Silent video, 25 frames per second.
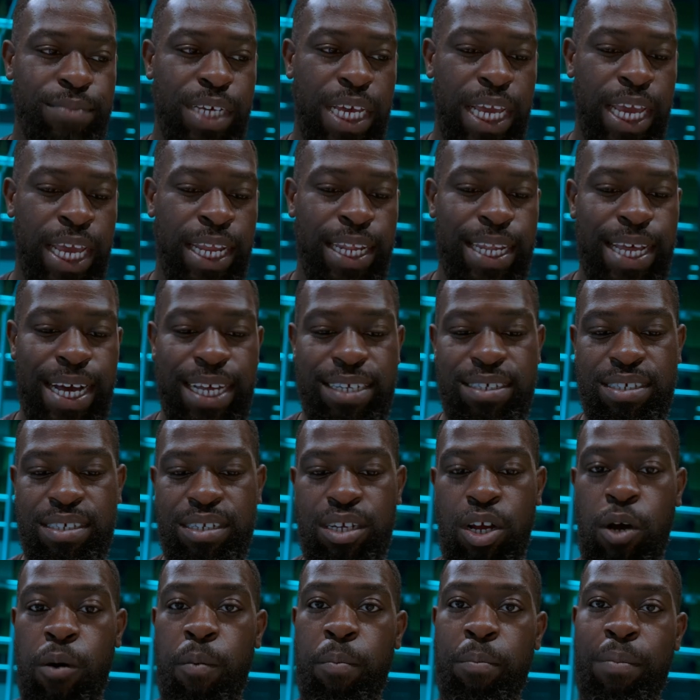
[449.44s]
it
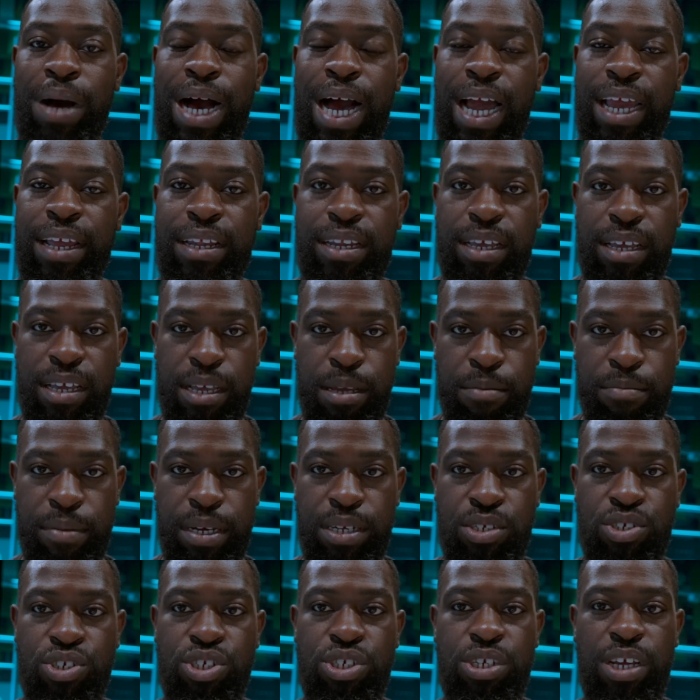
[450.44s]
doesn't combine the
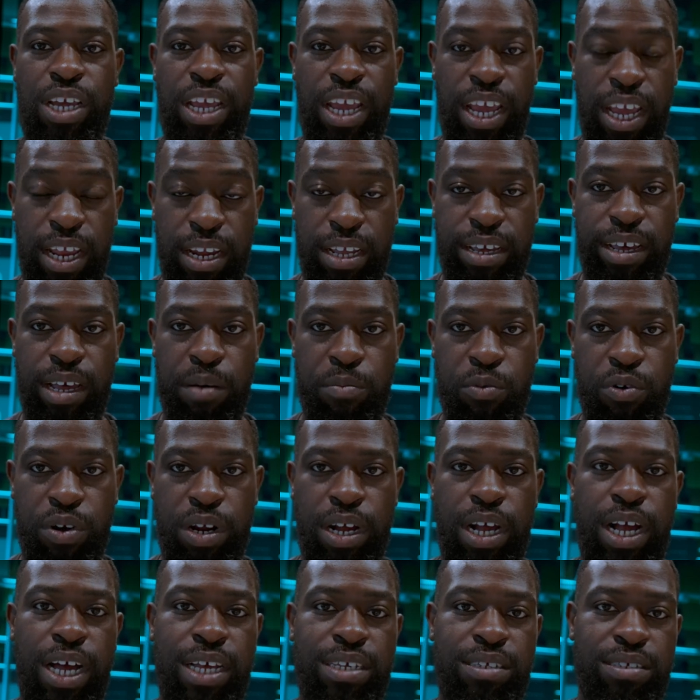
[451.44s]
image in
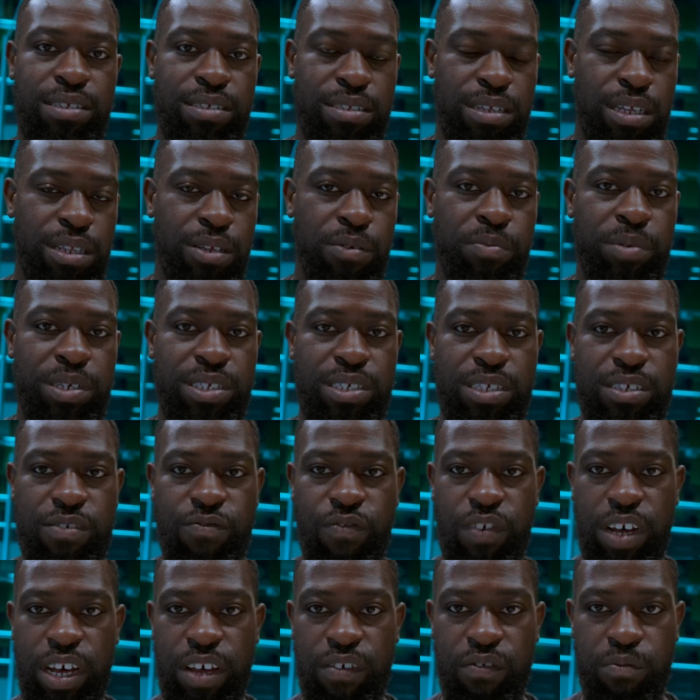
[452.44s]
camera as the LUMIX
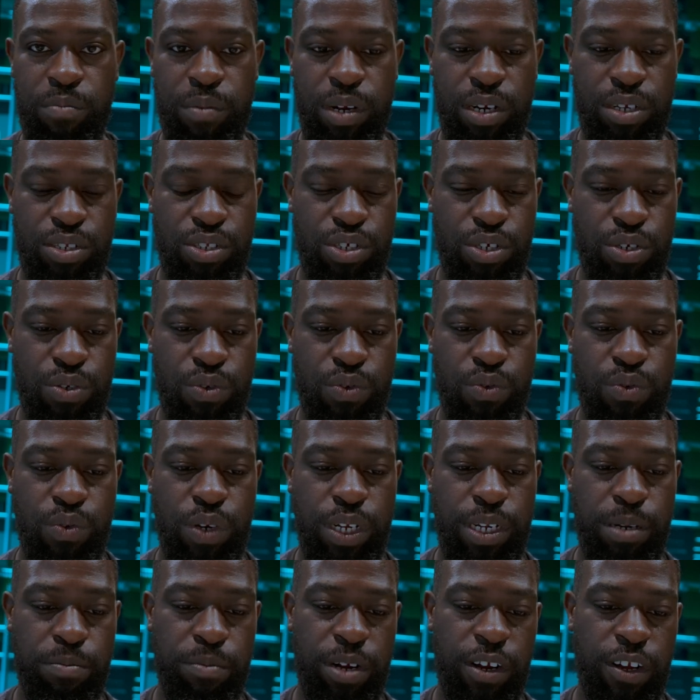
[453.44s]
S5 Mark II
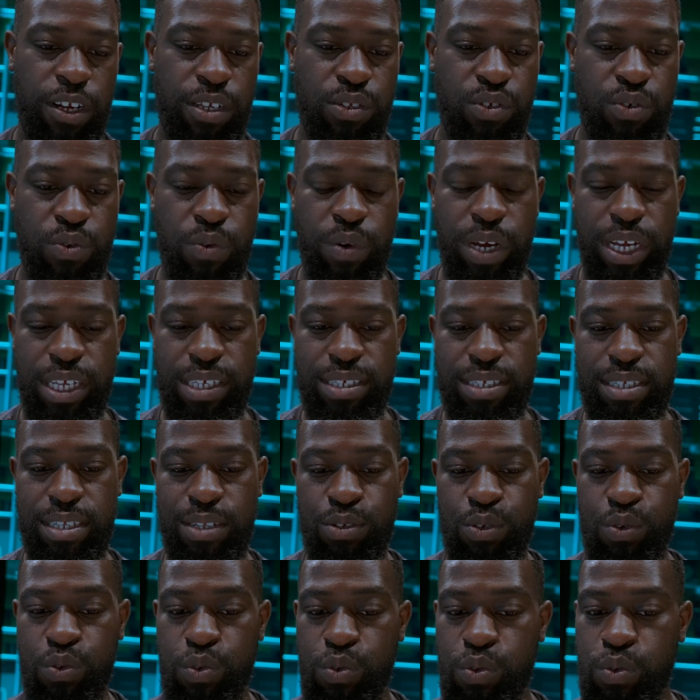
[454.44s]
and the Mark IIX
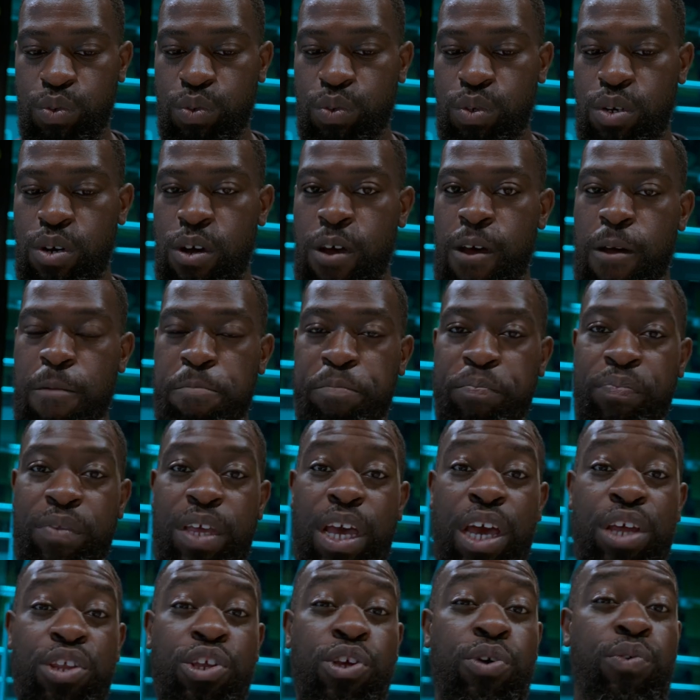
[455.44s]
do,
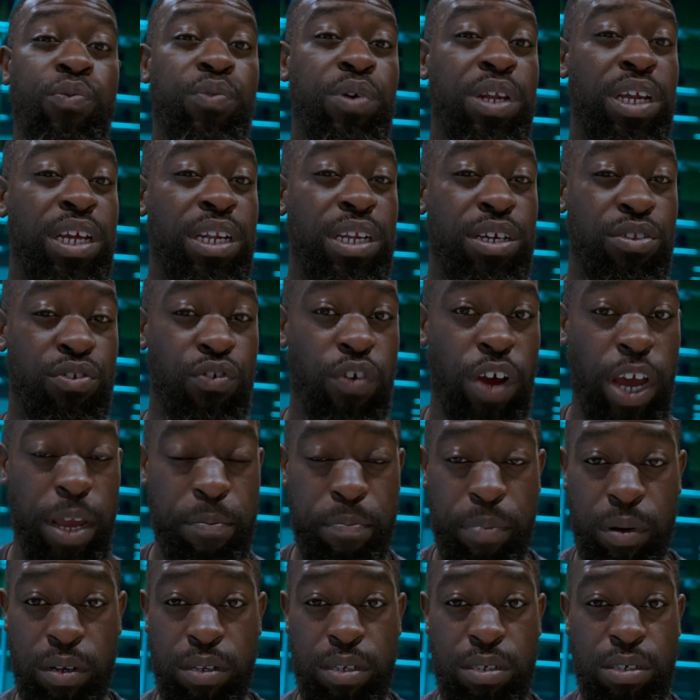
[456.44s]
and you will need a
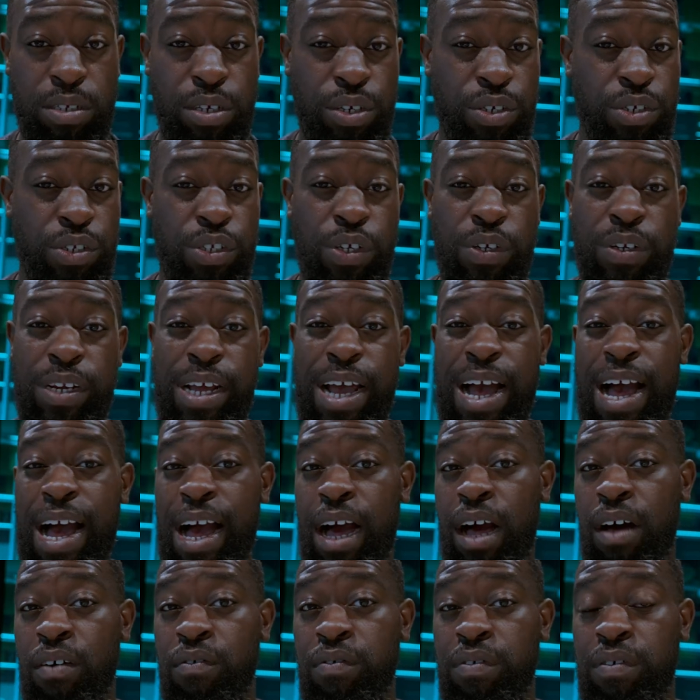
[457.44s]
tripod, so you don't
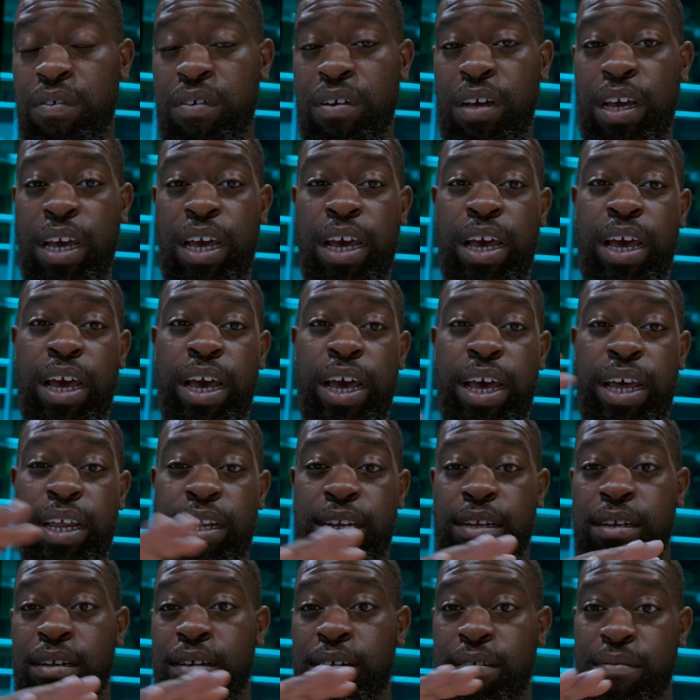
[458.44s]
have a
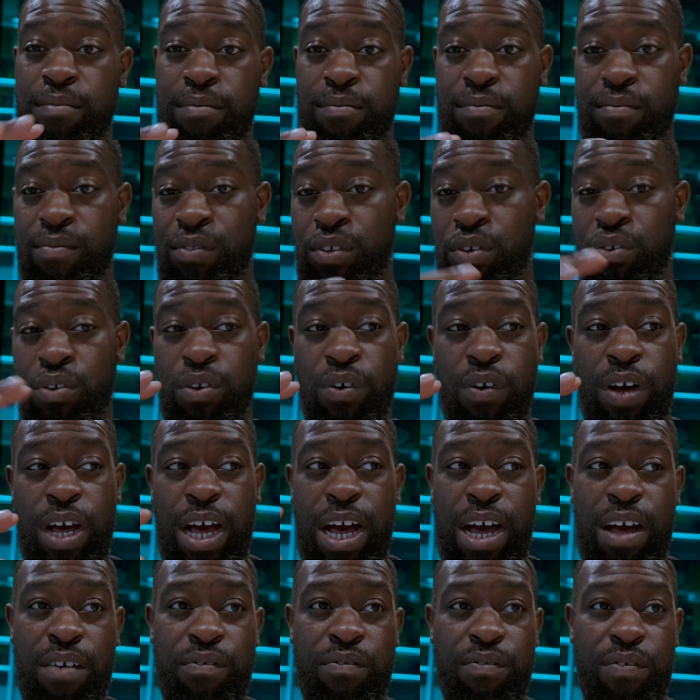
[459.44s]

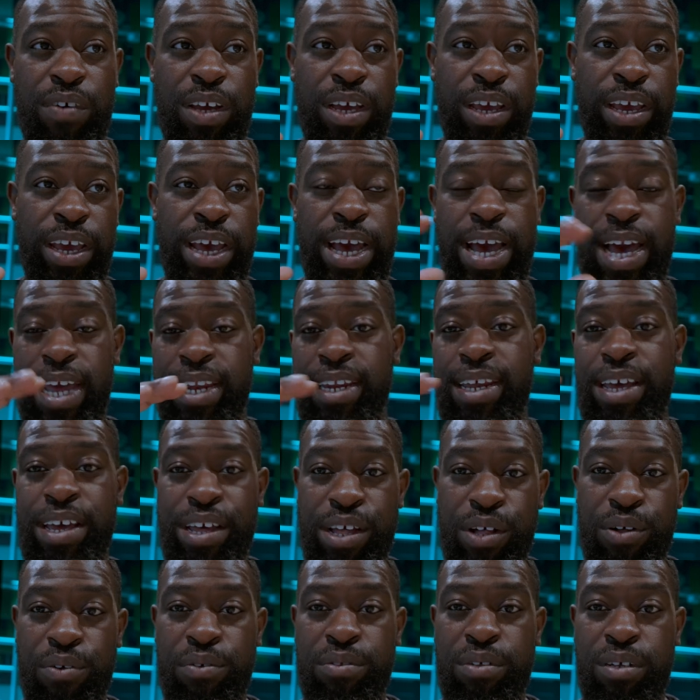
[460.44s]

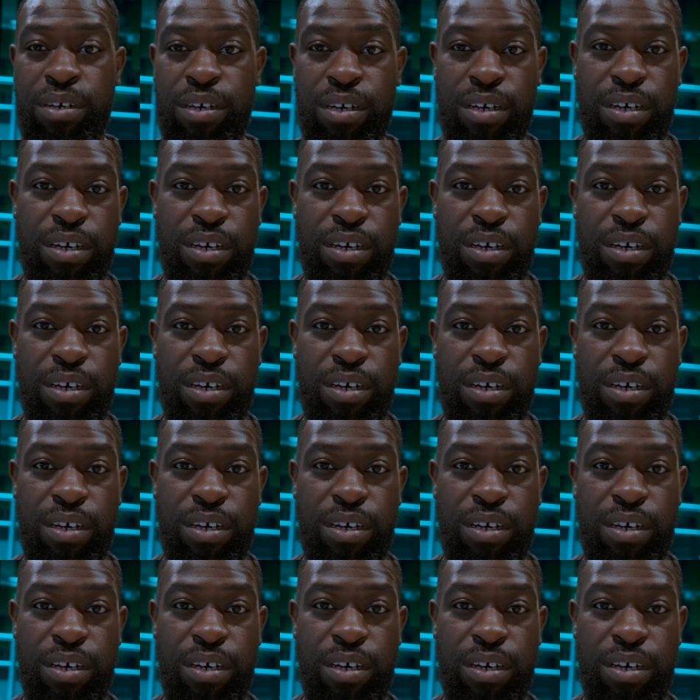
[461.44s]
handheld